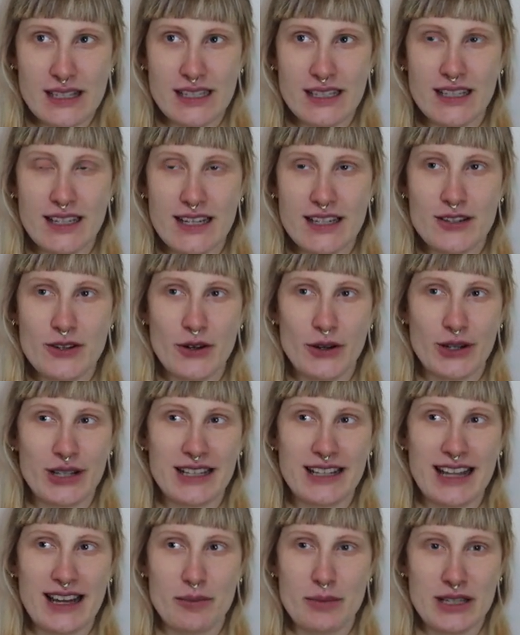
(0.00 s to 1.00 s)
let her
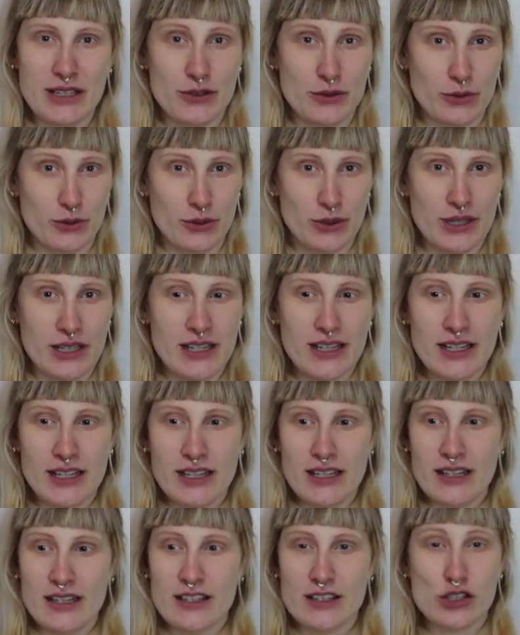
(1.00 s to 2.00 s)
climb into
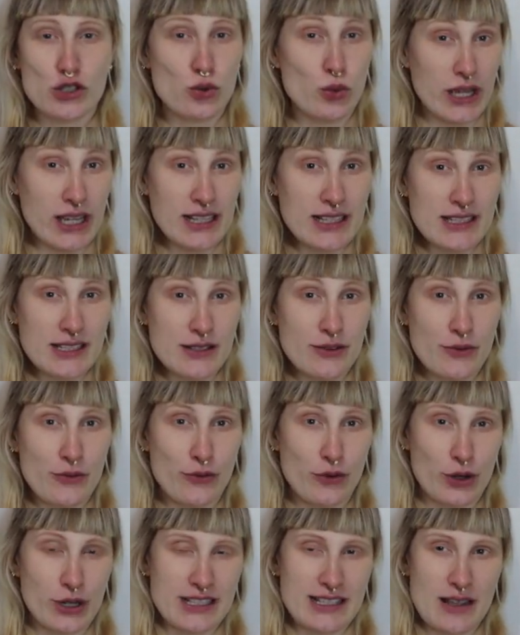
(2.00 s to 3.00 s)
swings.
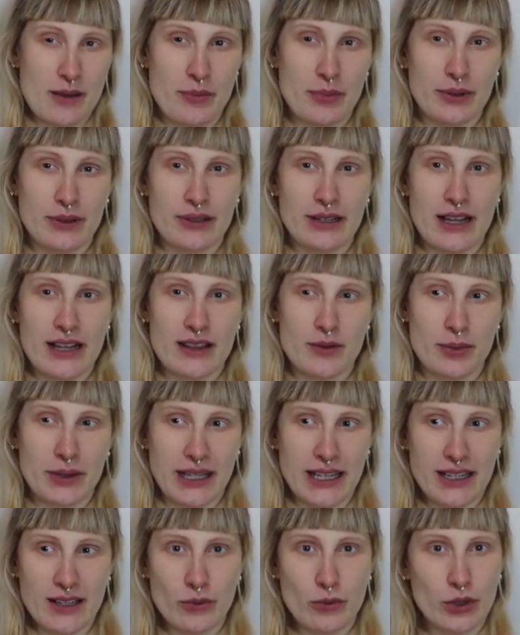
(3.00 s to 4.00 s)
For example, at the
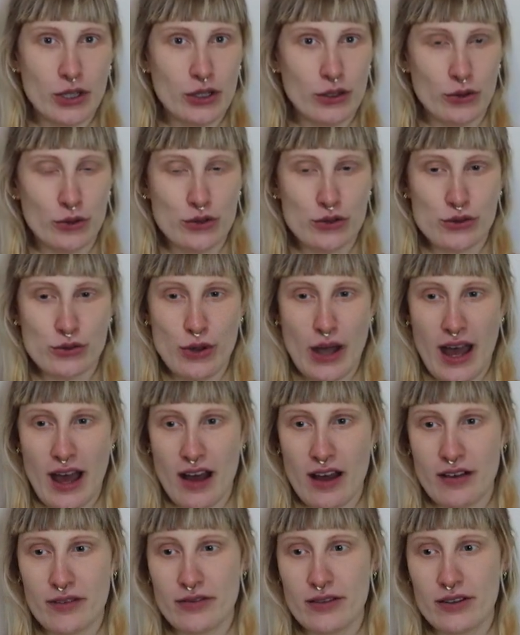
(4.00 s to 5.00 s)
beginning we used to
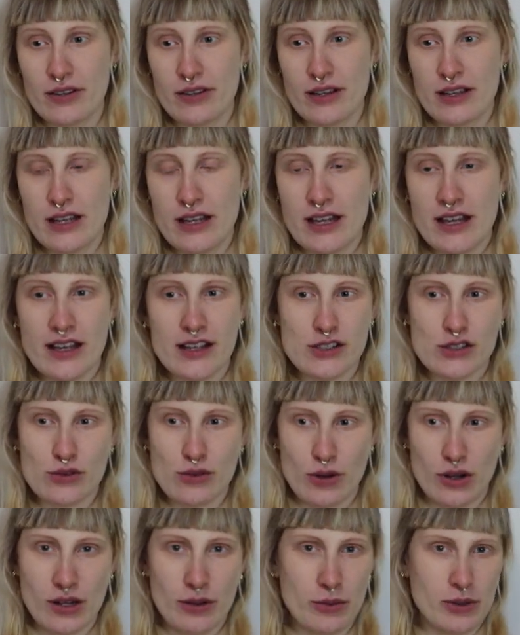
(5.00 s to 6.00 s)
have a
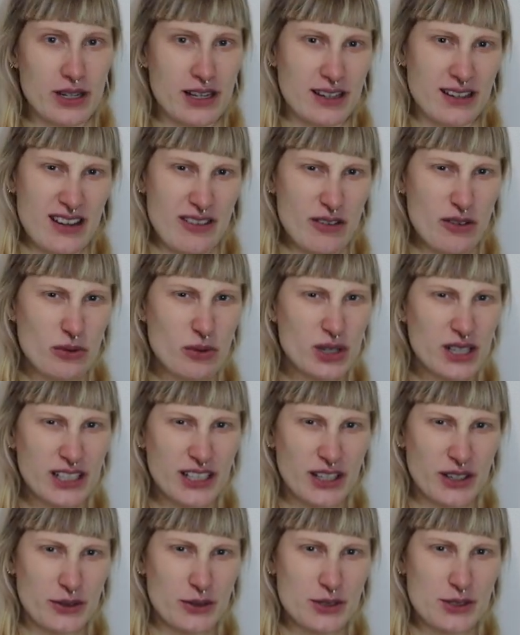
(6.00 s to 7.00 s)
stroller, what I never
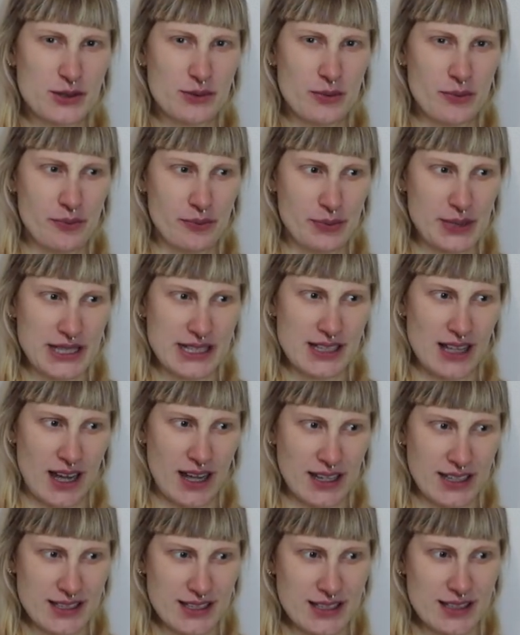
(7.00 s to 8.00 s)
really used
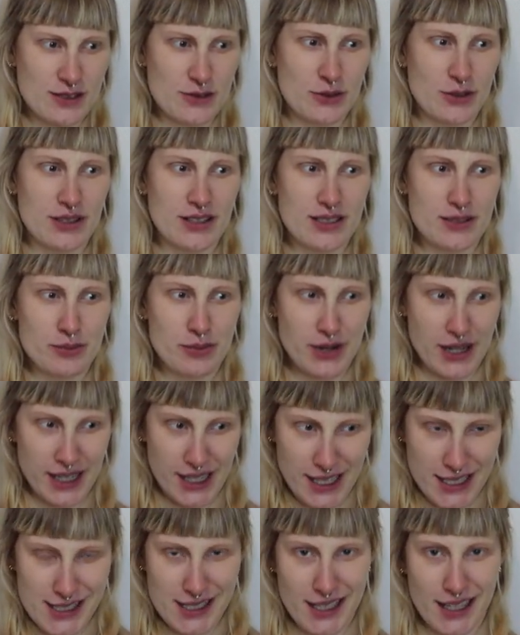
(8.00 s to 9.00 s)
besides during the
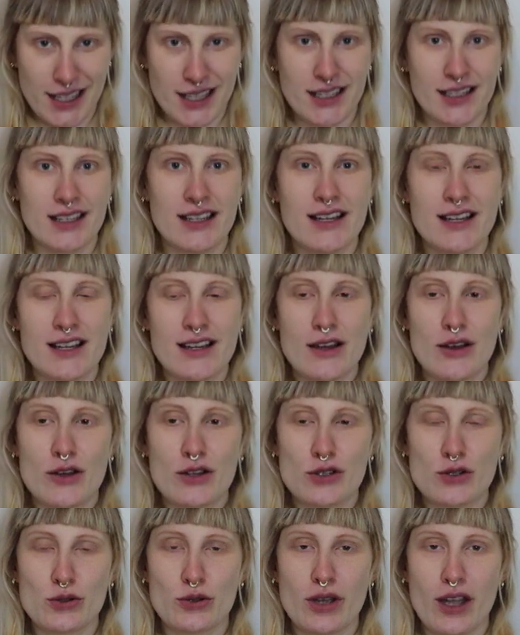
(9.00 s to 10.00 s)
pregnancy,
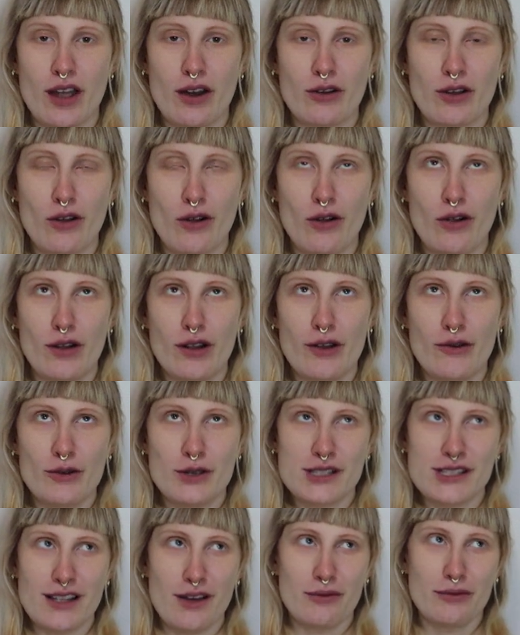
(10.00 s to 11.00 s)
to carry all our
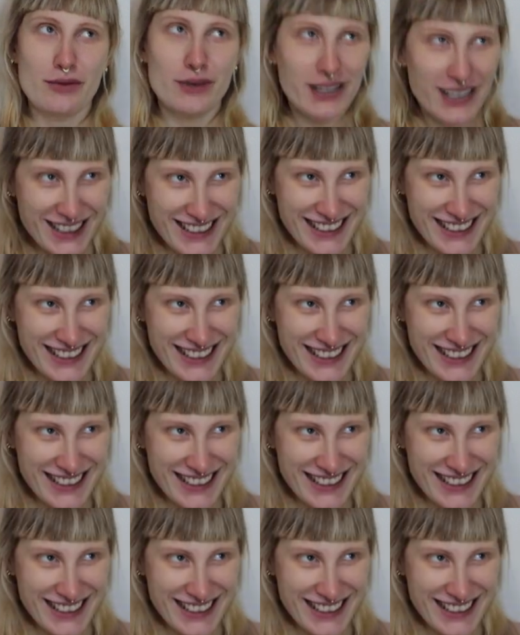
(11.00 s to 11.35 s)
stuff.